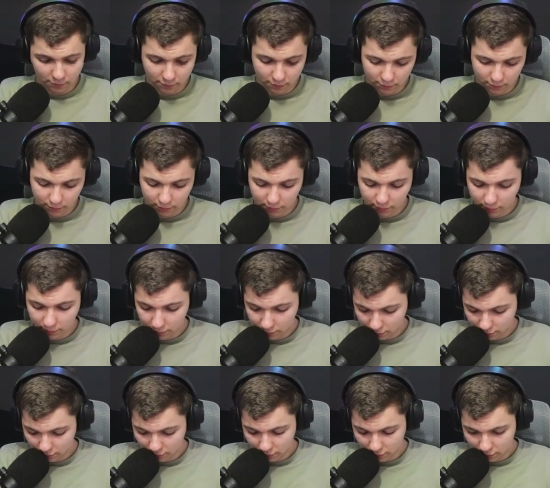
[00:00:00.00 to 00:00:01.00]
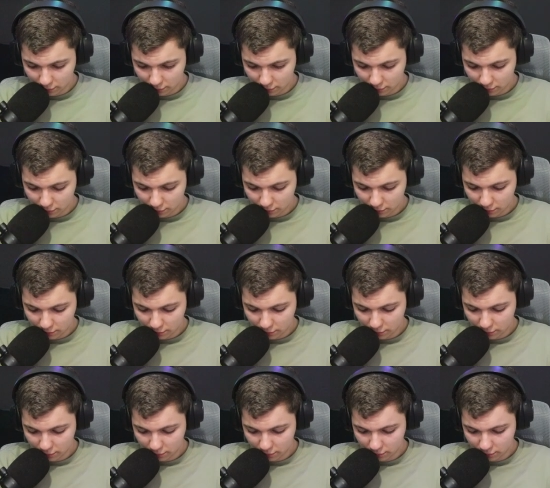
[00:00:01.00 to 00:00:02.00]

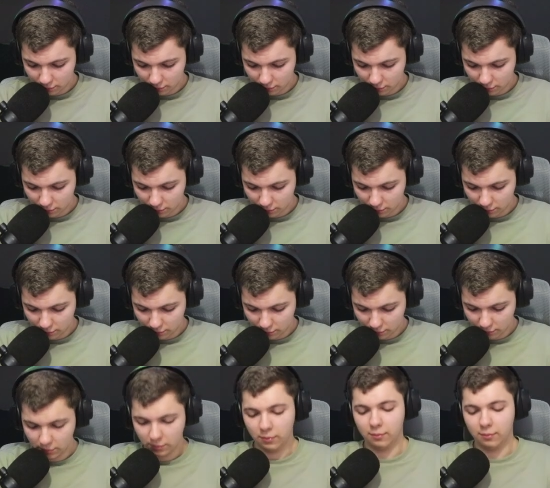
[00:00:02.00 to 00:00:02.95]
(silence)